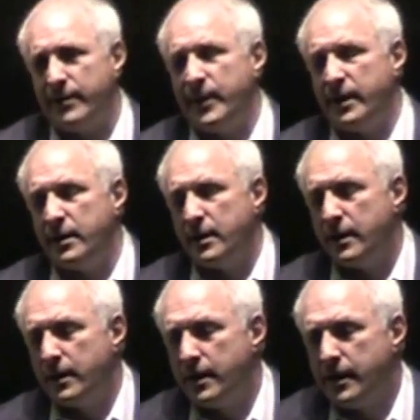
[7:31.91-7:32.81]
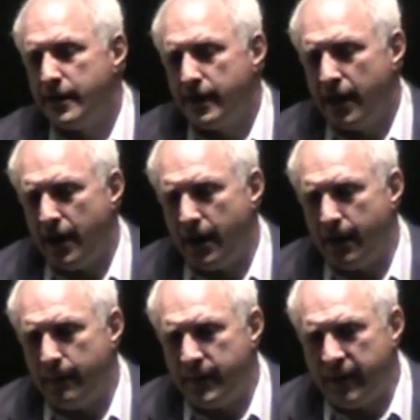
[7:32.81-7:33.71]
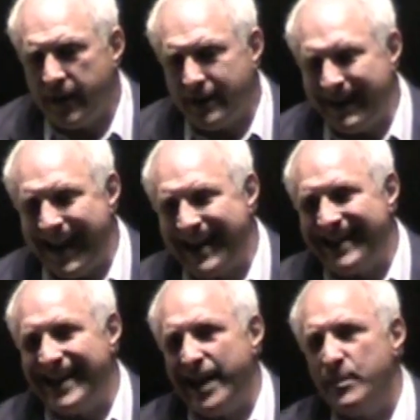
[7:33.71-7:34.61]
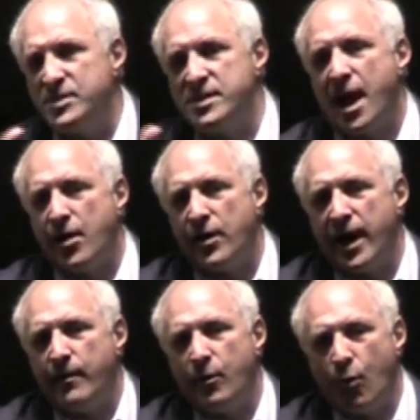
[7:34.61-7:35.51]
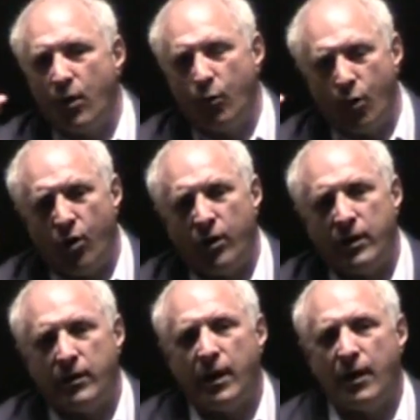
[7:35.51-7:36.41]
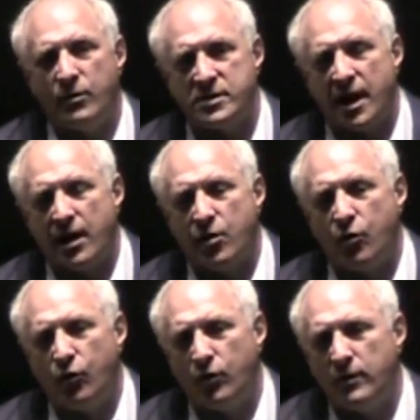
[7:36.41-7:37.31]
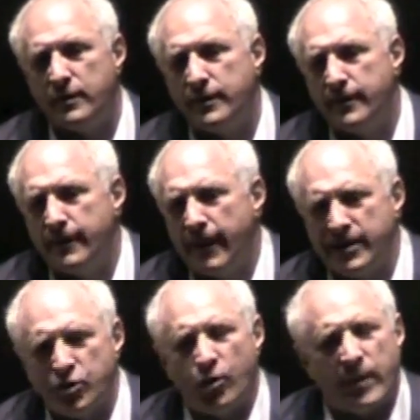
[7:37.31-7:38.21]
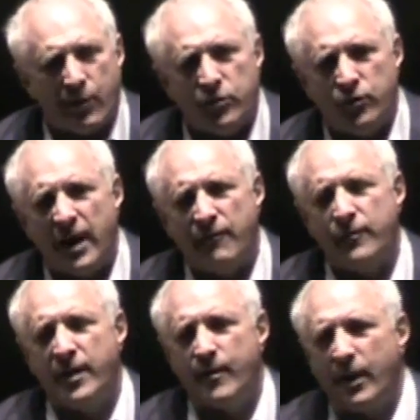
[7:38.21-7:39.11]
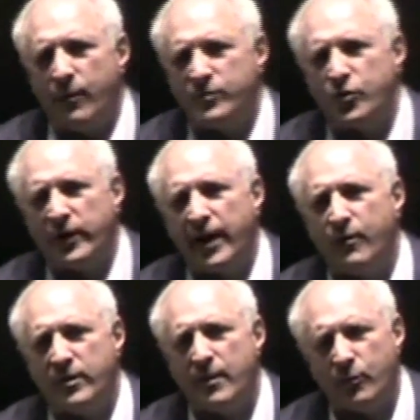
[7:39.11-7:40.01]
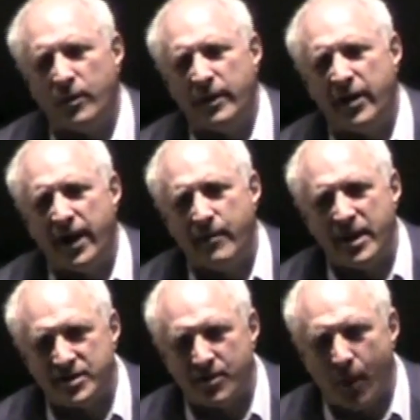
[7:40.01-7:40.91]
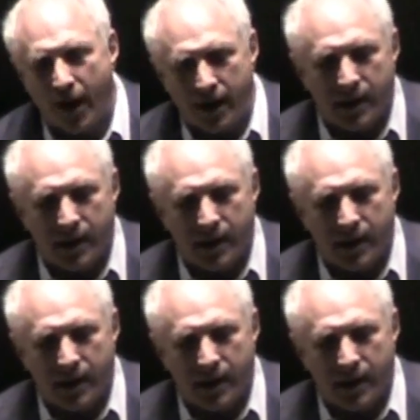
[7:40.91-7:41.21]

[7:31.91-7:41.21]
I mean, to get the Yankee name and Steiner name in one word was kind of cool. I told them I would do that for them. I was okay with them putting their name next to mine.